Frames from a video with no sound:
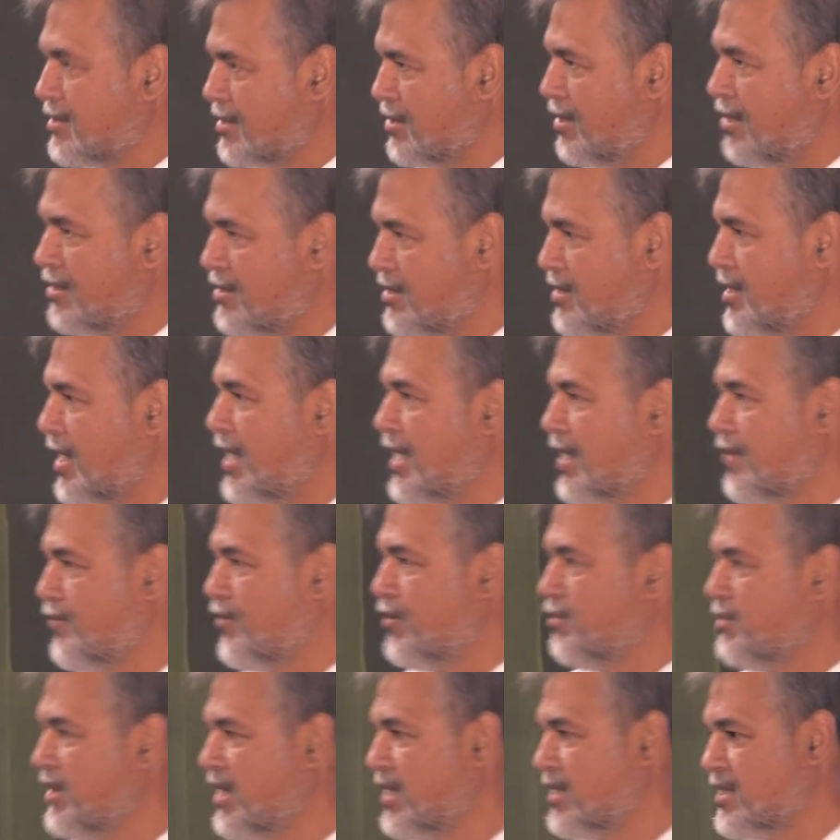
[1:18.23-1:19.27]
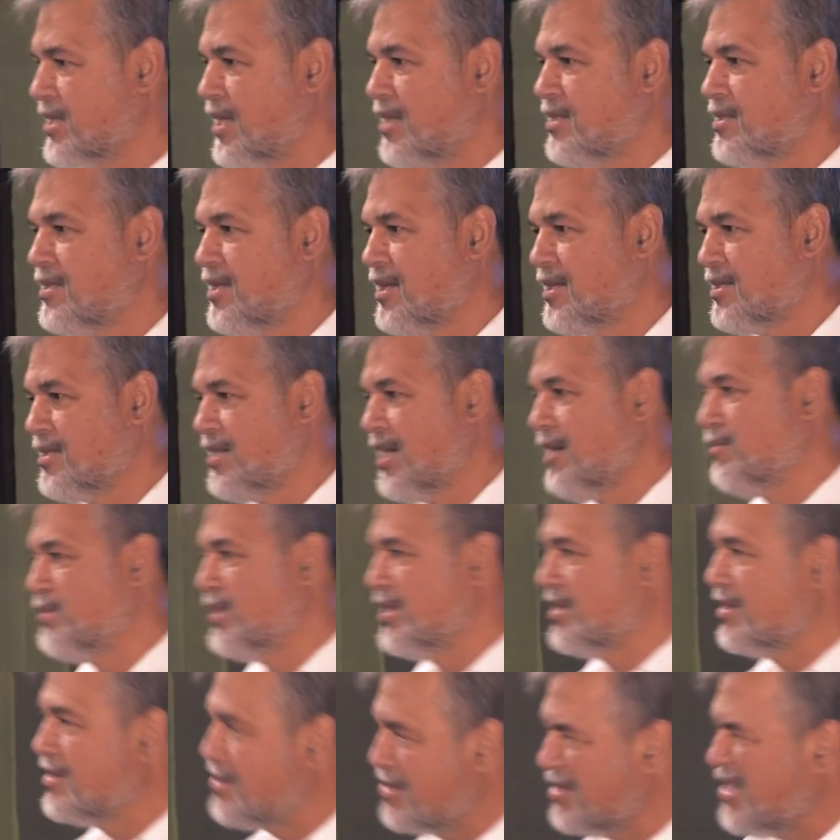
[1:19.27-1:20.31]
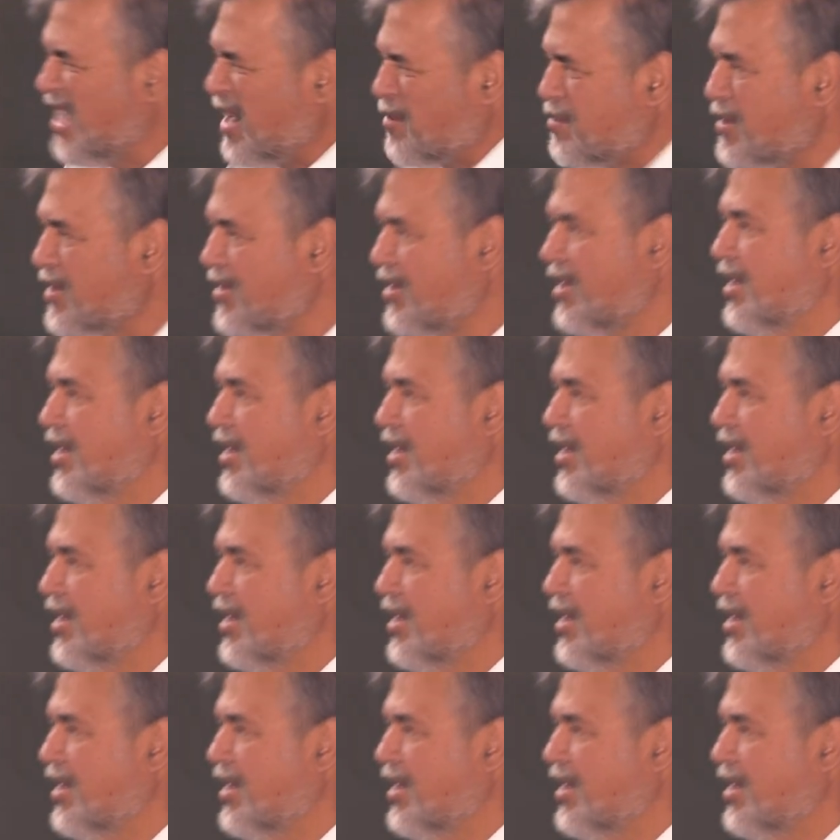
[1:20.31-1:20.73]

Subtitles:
God dying for me at sunset type of